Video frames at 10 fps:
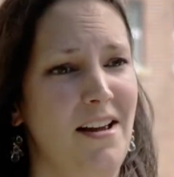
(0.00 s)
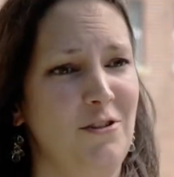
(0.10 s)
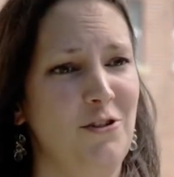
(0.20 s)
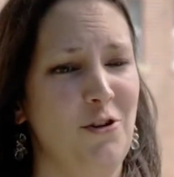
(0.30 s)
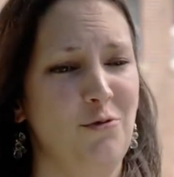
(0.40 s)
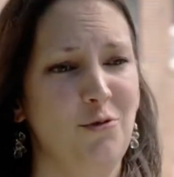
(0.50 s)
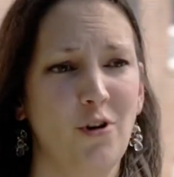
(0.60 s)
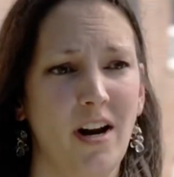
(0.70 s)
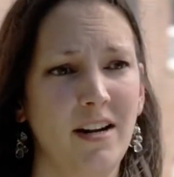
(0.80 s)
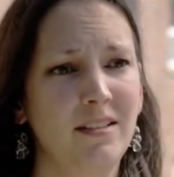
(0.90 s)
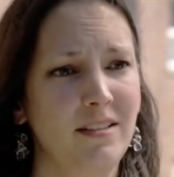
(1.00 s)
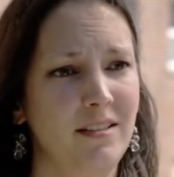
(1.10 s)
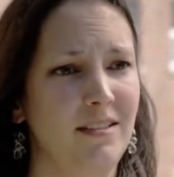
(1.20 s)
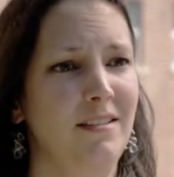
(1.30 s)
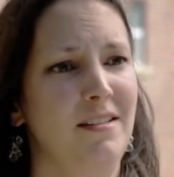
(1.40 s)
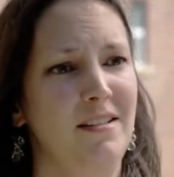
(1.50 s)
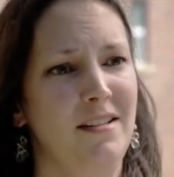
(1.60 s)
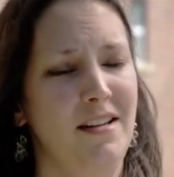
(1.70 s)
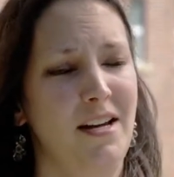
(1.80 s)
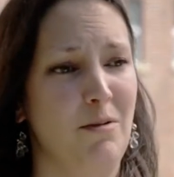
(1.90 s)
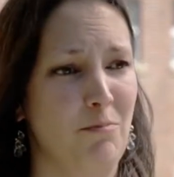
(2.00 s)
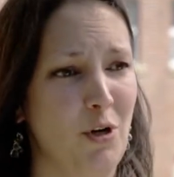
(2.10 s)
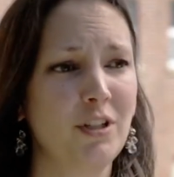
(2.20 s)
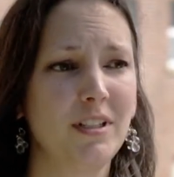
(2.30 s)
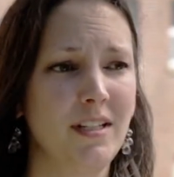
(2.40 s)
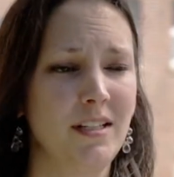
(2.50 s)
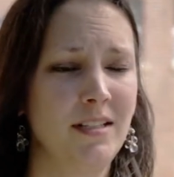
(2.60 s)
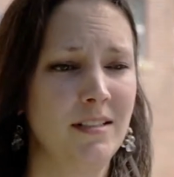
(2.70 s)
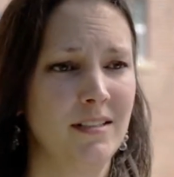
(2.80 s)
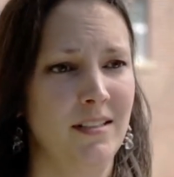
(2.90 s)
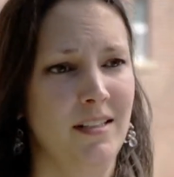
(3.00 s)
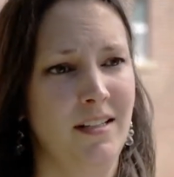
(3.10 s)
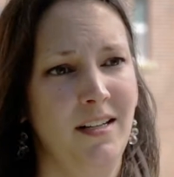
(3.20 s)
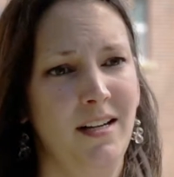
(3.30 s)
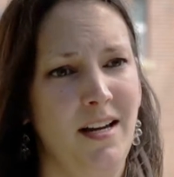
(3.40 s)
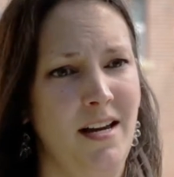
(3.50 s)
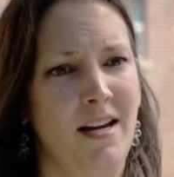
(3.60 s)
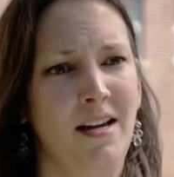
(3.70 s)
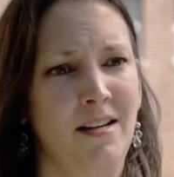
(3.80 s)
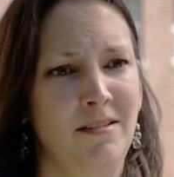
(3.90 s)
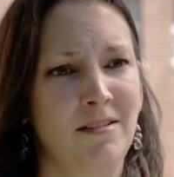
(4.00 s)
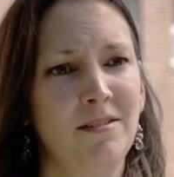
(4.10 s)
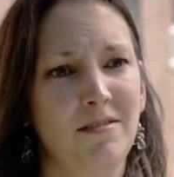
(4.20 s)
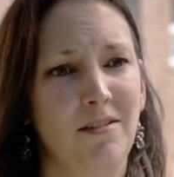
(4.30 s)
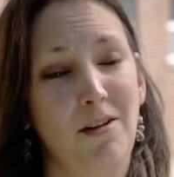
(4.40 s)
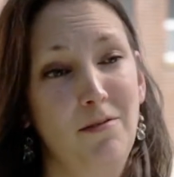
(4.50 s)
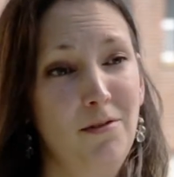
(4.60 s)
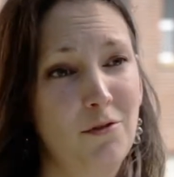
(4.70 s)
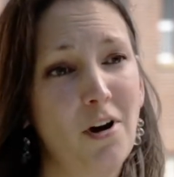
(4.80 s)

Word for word: and shown grace and mercy and the love of